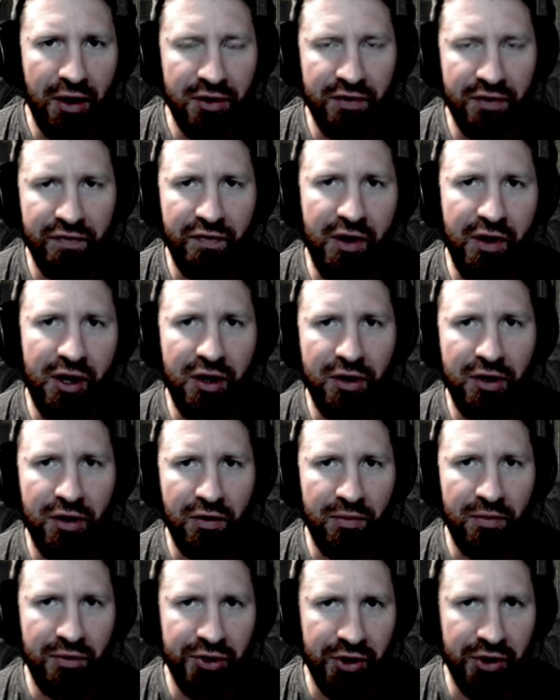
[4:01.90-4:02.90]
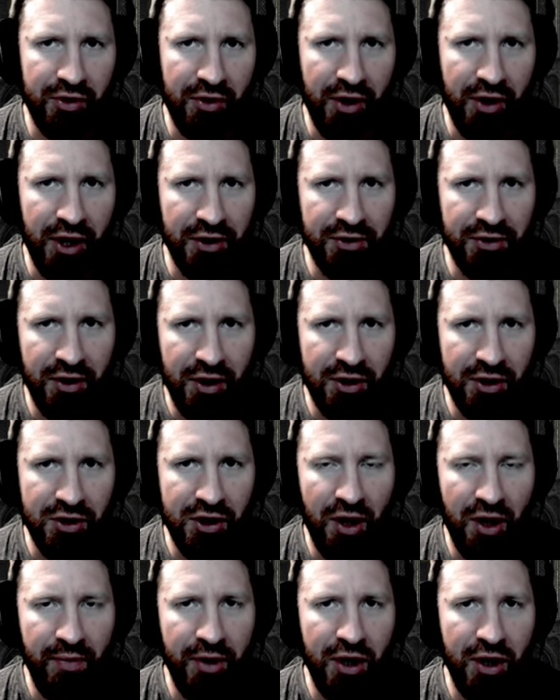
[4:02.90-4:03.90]
as a freaking toad Berserker Axe. I think it's
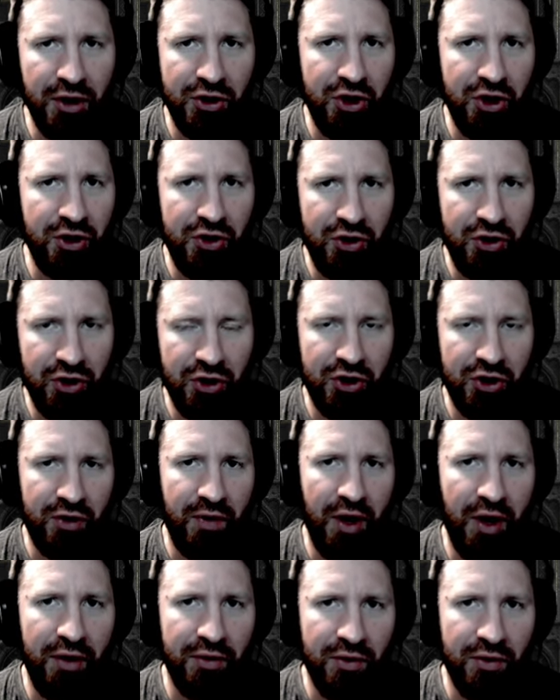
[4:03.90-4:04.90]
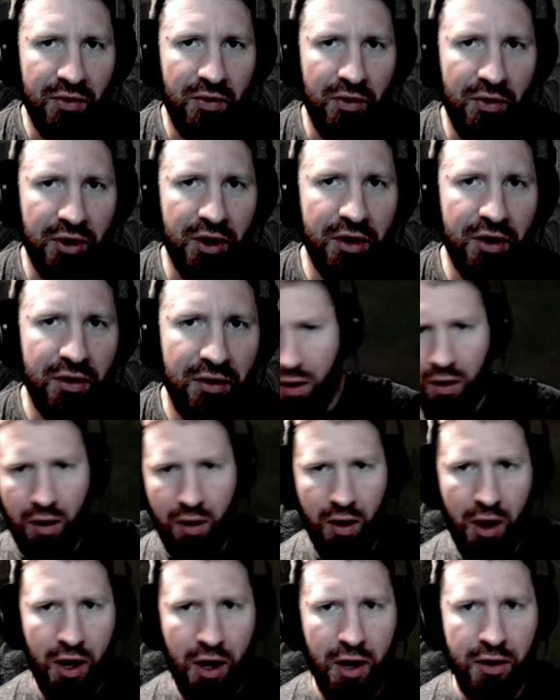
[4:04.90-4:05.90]
coming. It's just around the corner.
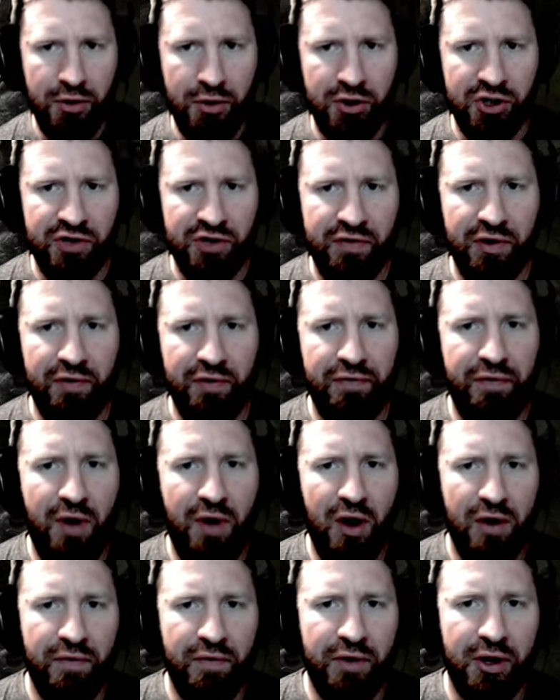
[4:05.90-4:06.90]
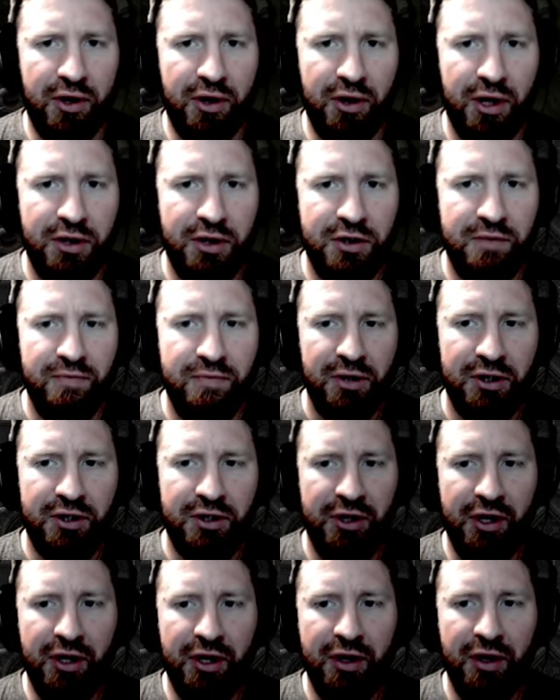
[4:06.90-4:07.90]
And just for the fun of it, let's mix
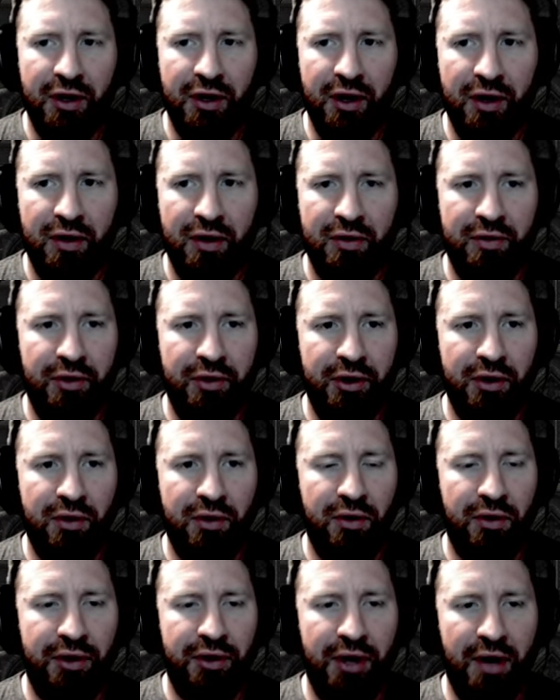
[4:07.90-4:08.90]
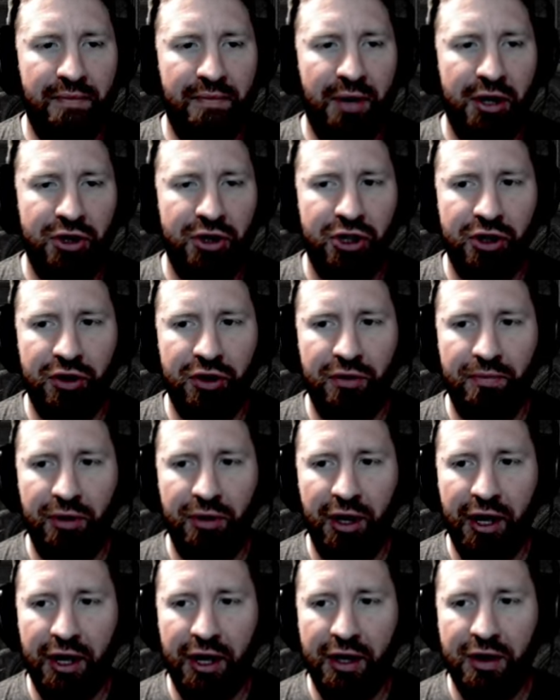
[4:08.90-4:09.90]
in an ethereal Dimensional
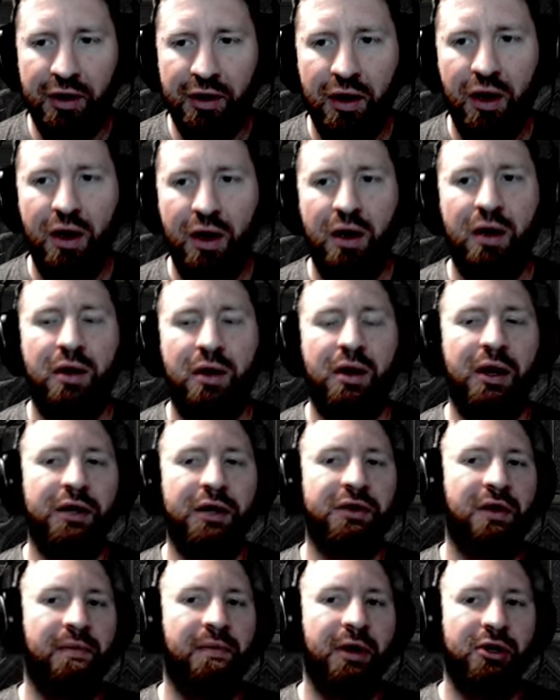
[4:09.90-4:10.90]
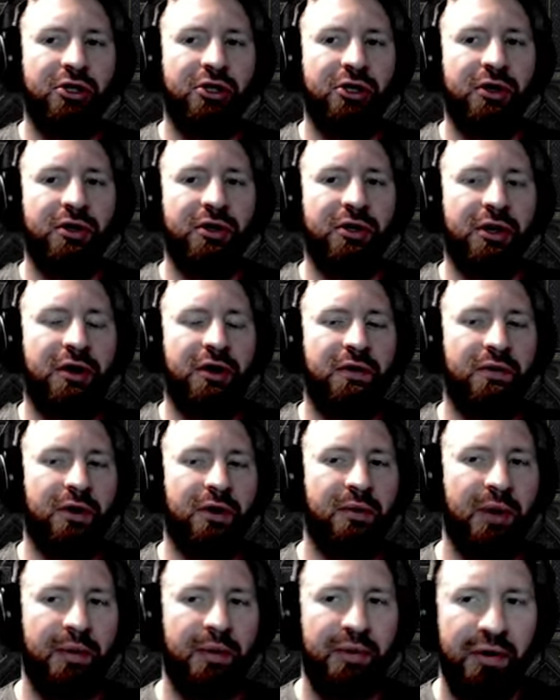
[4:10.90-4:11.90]
Blade. As I mentioned in one
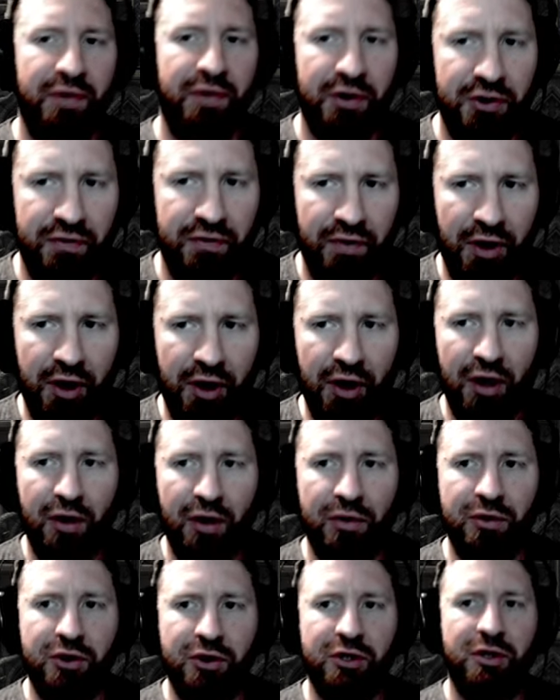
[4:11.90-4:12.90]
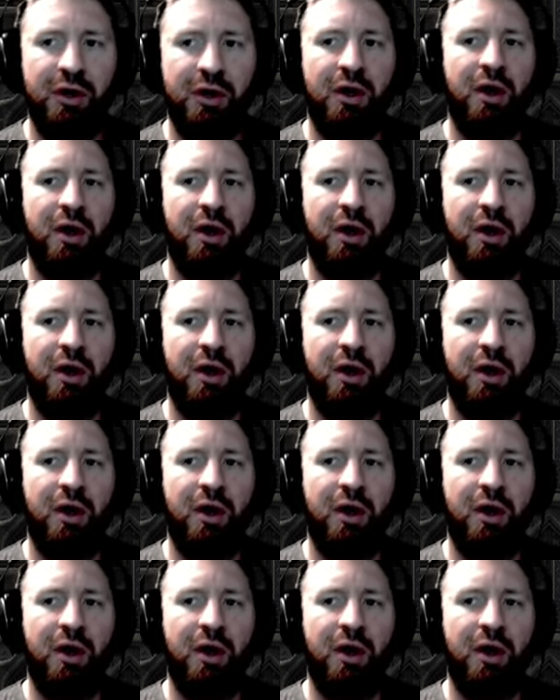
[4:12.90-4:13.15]
of my previous videos,